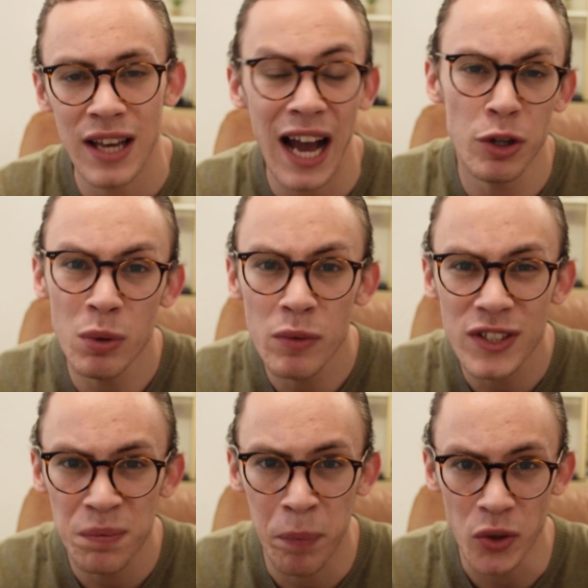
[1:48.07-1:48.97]
How do we
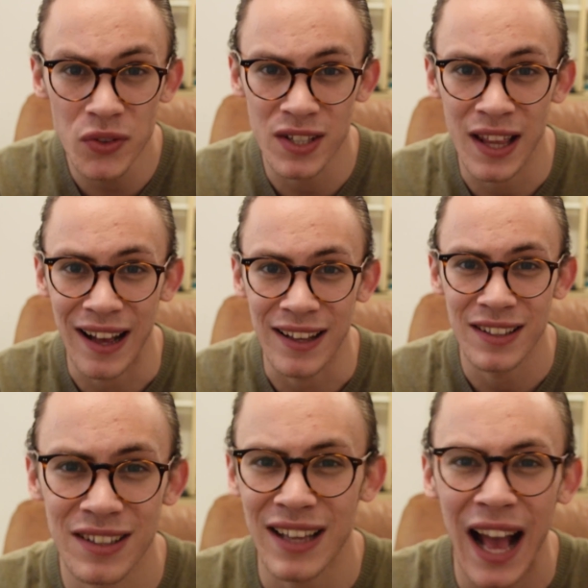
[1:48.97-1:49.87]
respond to that?
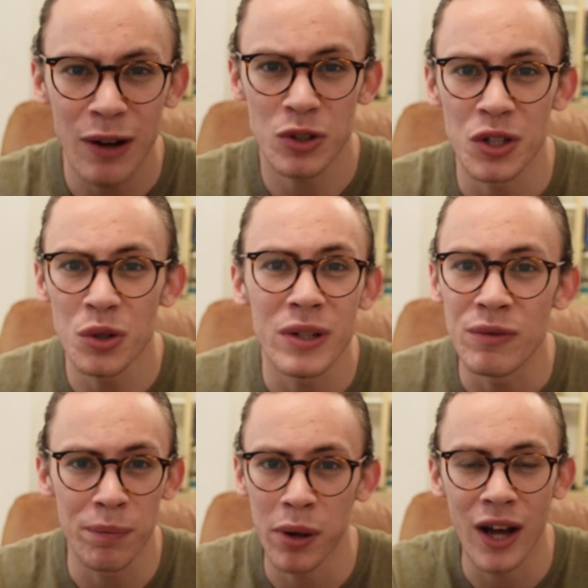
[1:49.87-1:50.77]
How do we
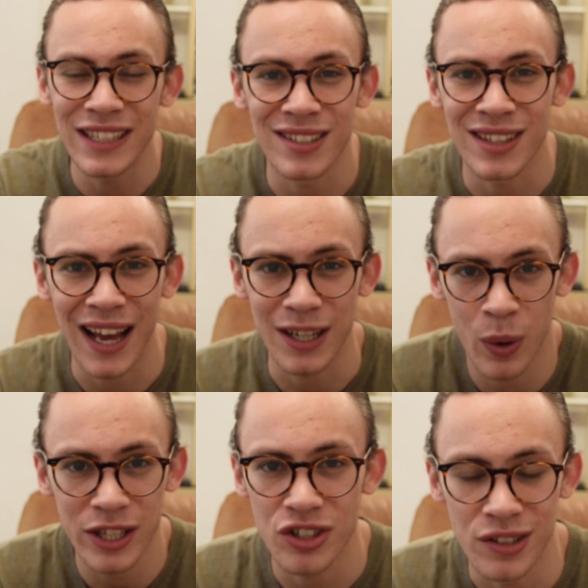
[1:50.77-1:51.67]
reply to that
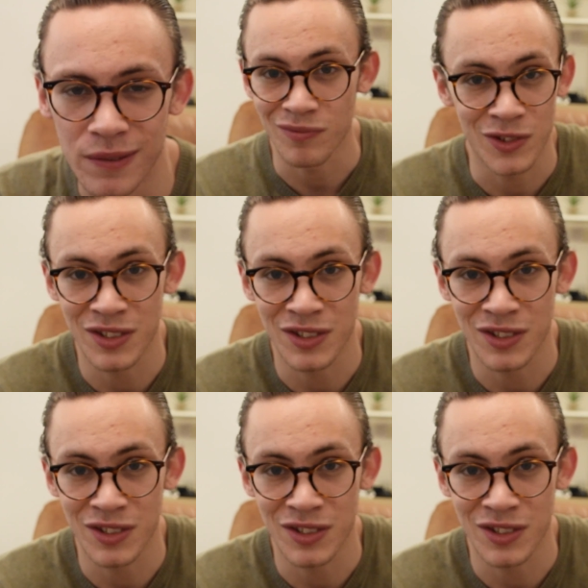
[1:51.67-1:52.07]
question?